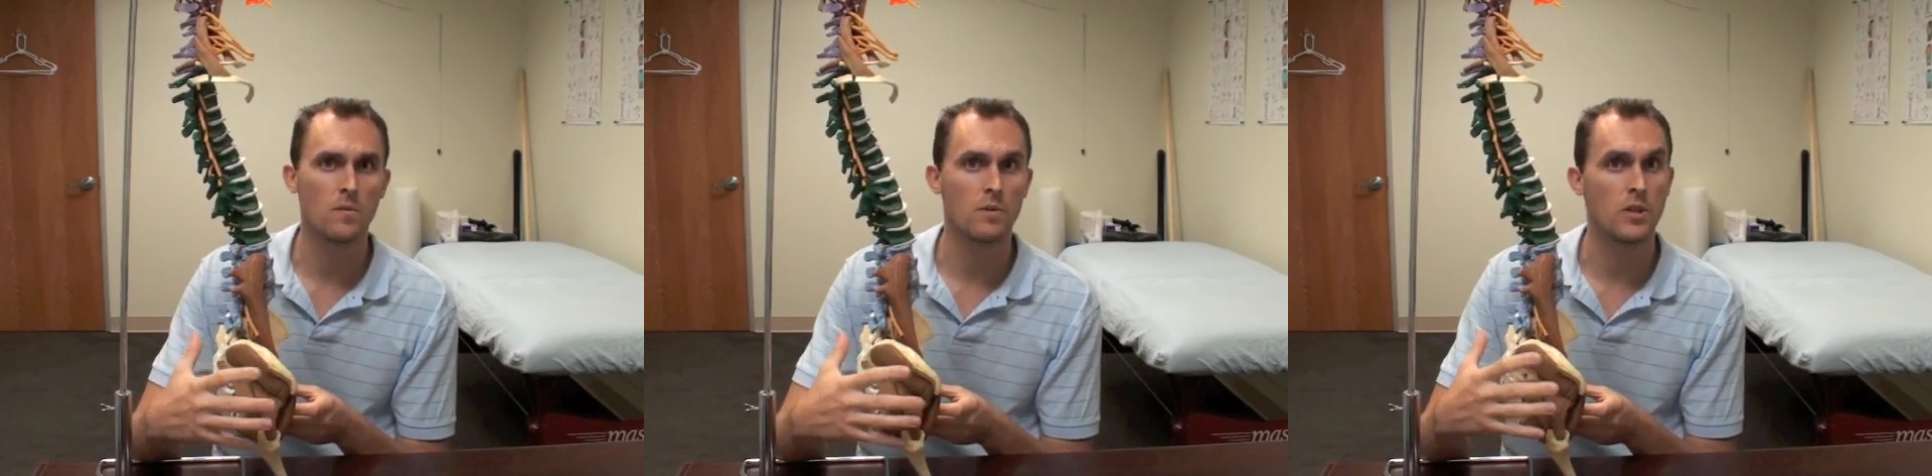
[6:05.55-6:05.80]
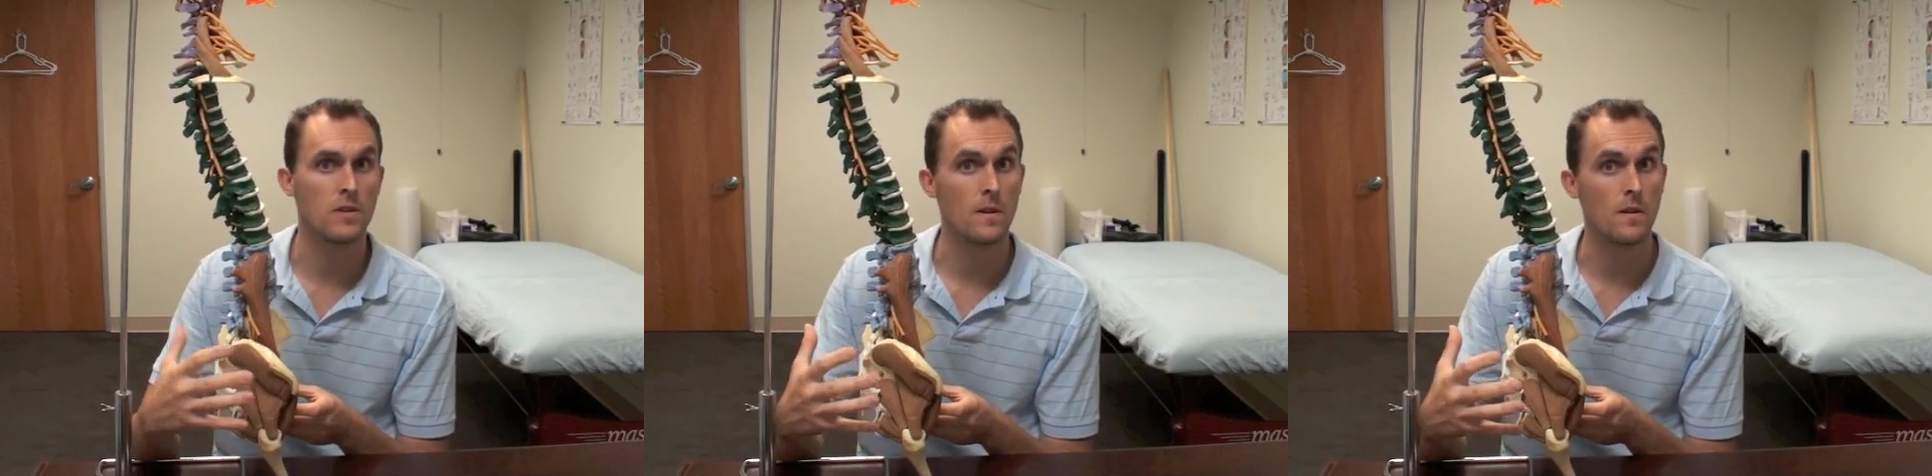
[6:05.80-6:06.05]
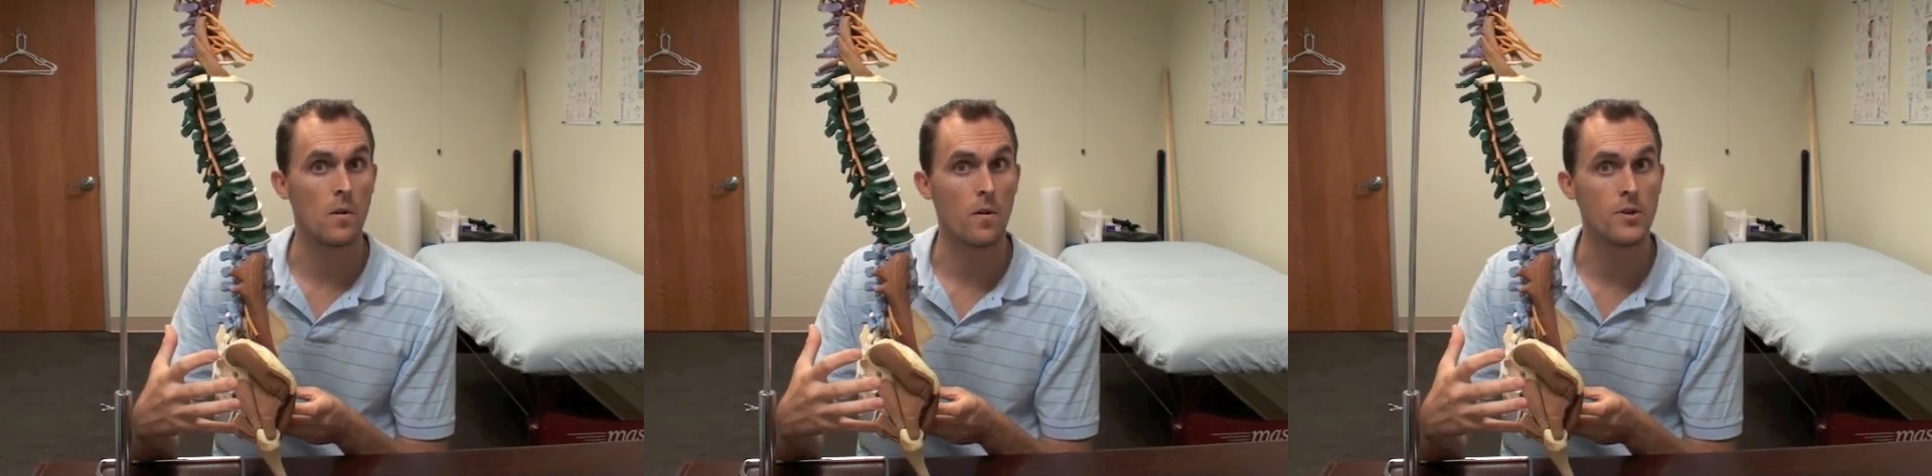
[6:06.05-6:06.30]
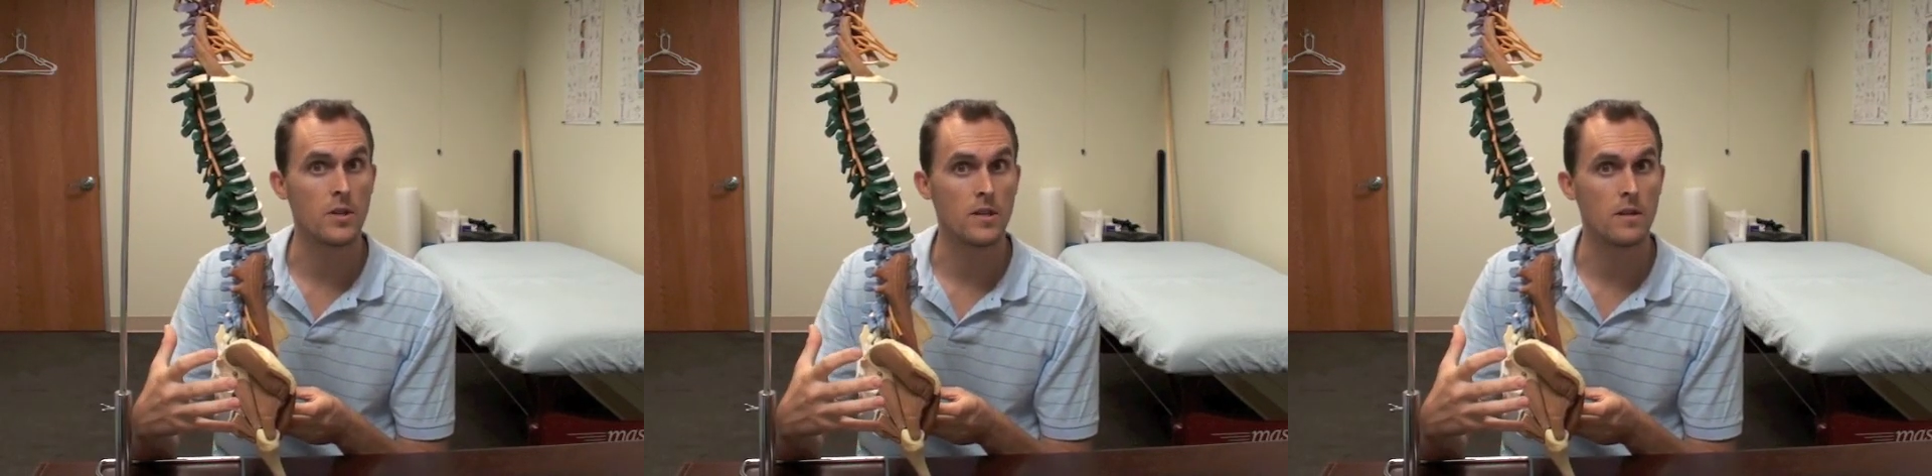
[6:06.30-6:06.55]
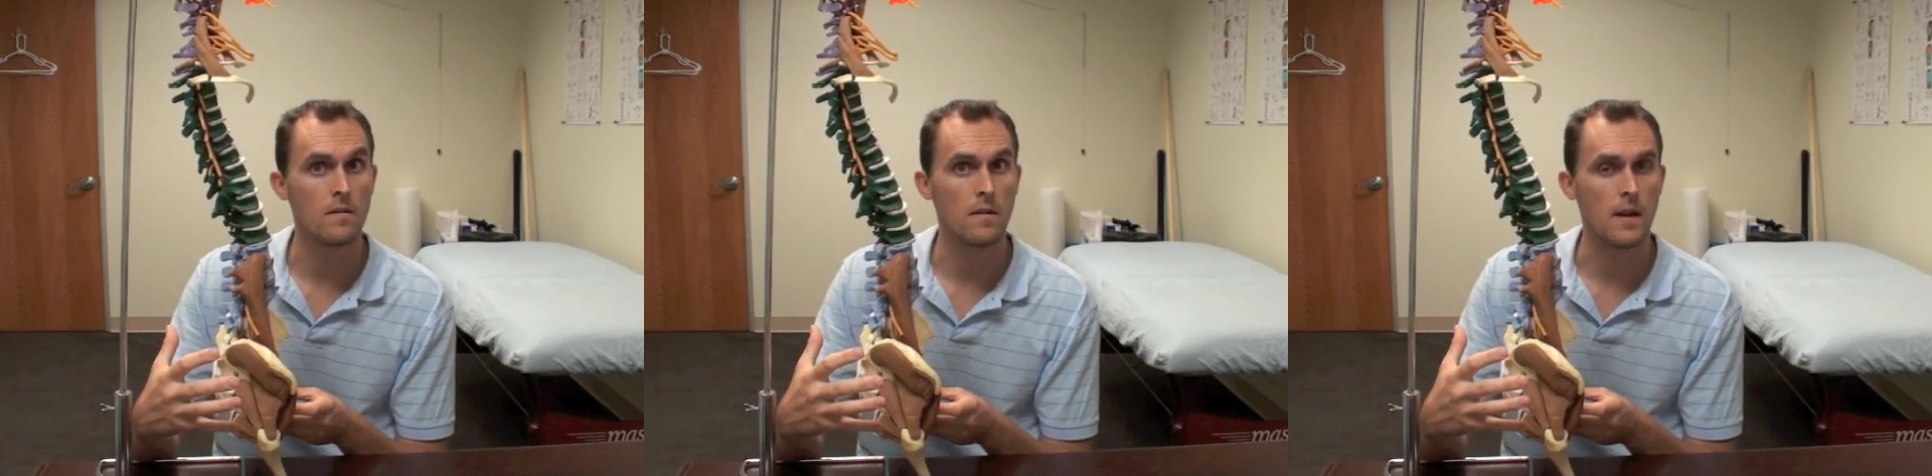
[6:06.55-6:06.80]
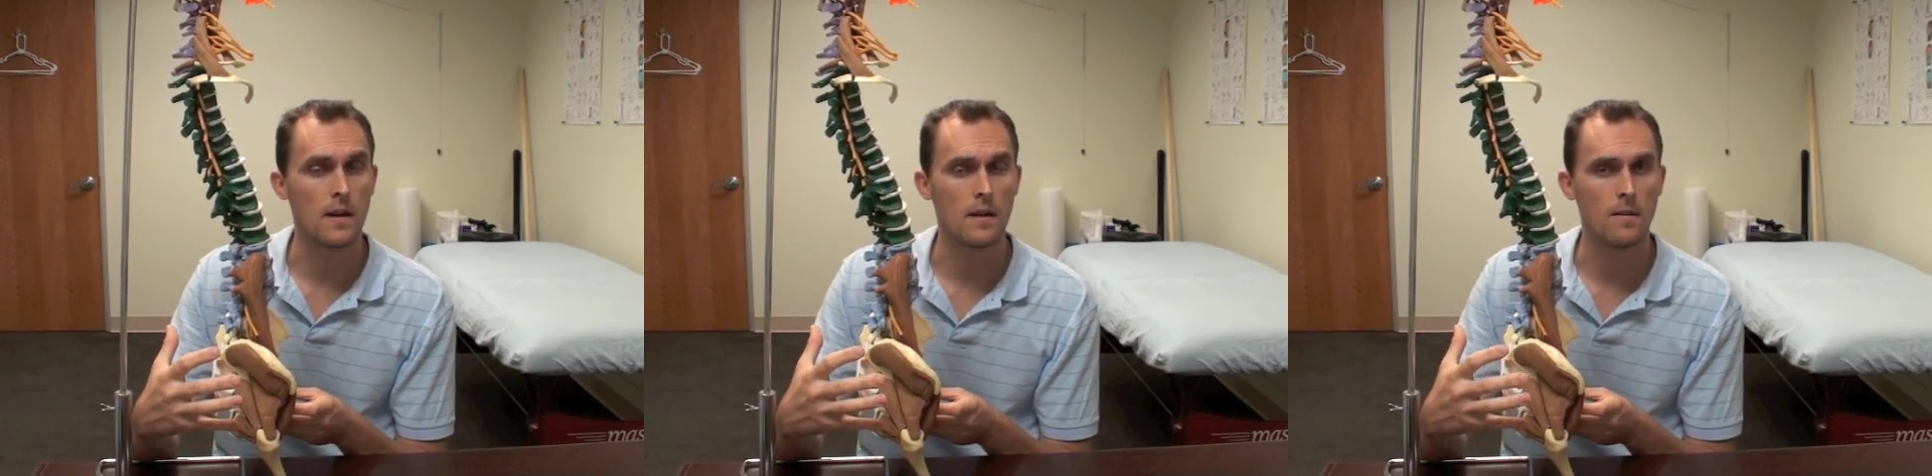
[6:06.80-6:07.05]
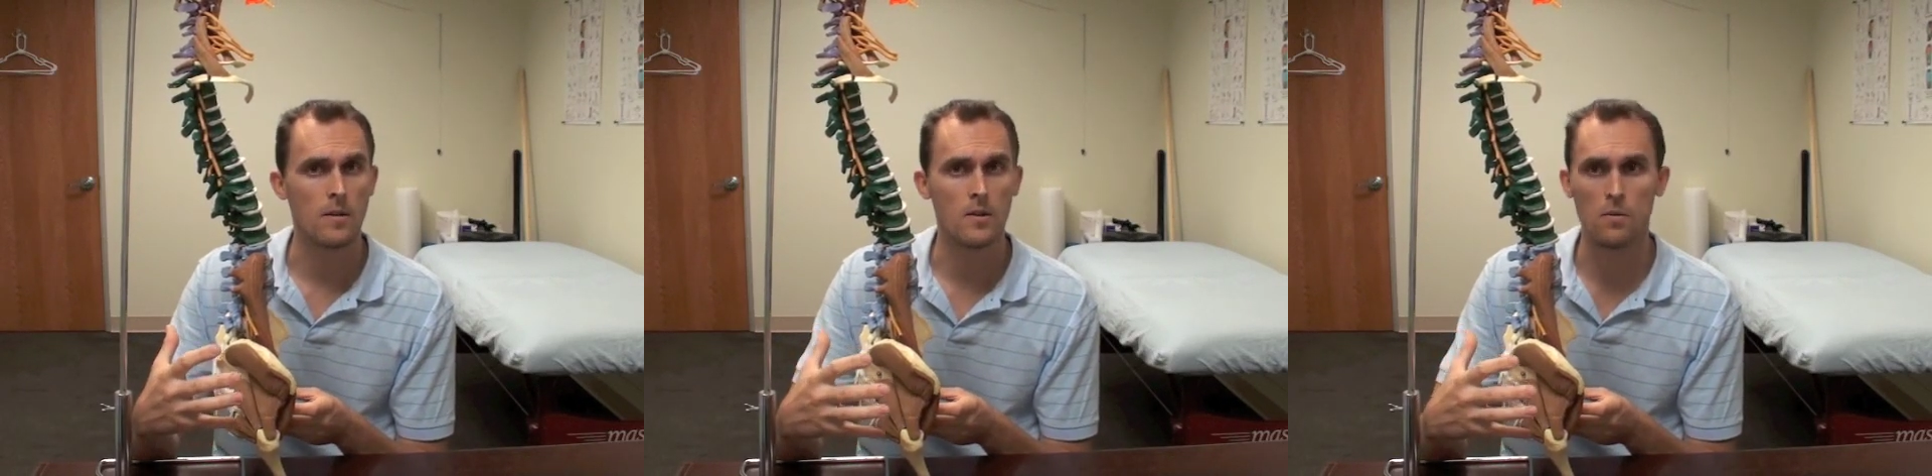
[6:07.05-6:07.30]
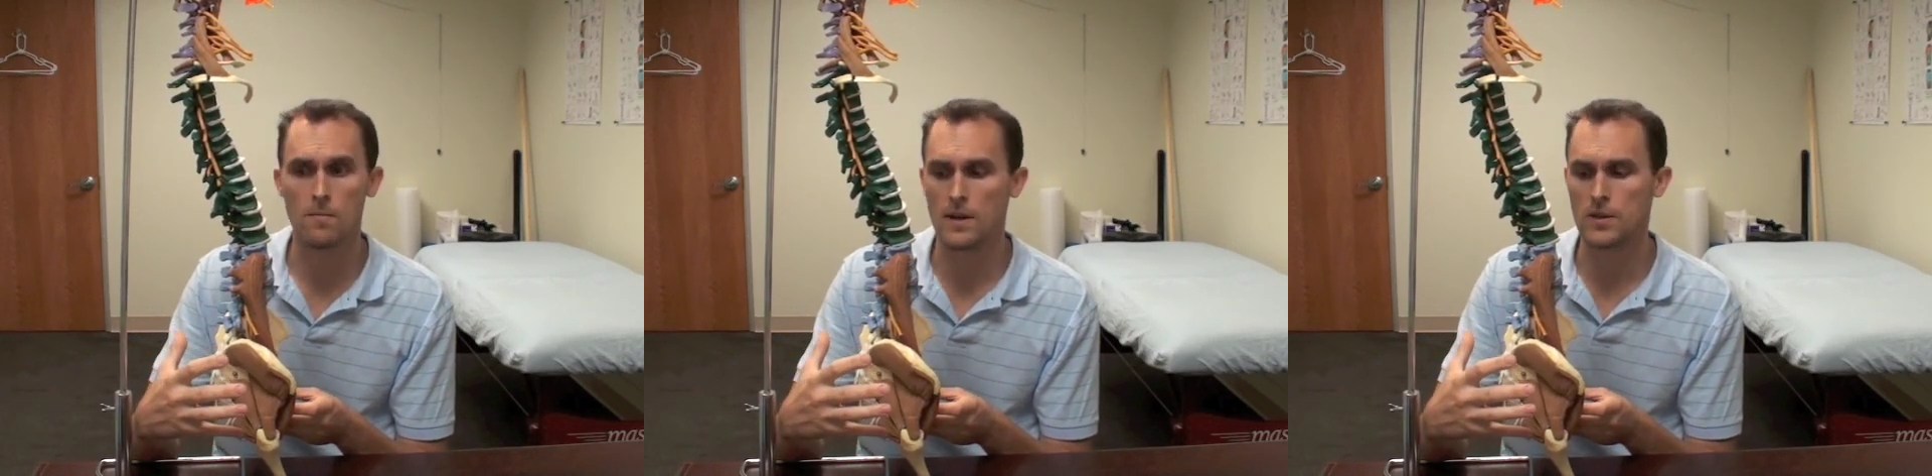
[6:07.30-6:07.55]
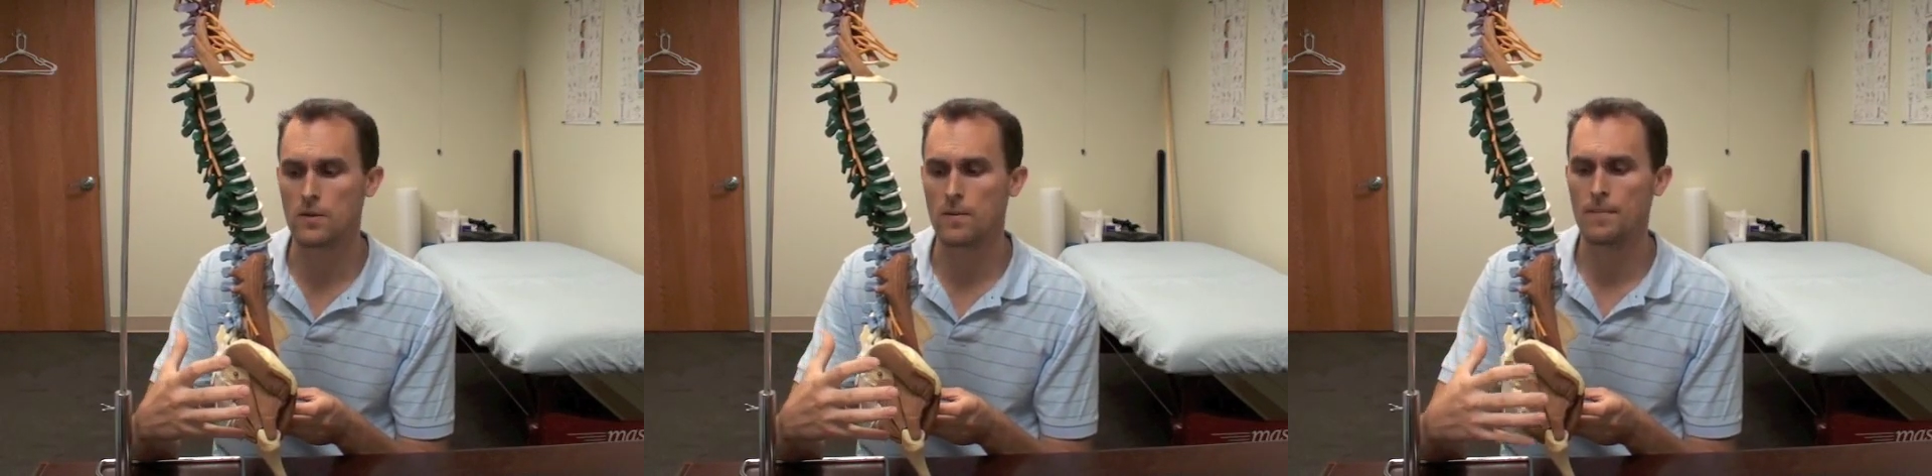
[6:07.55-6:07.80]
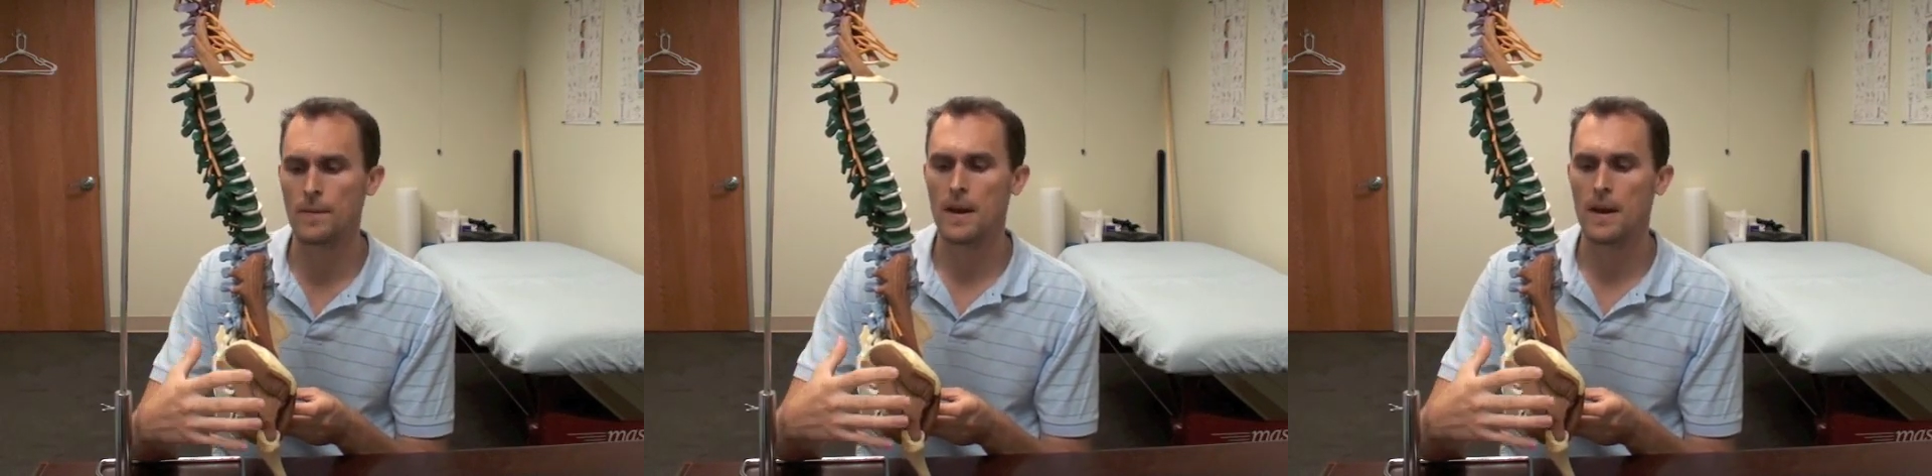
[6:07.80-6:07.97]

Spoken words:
which is the largest glute muscle.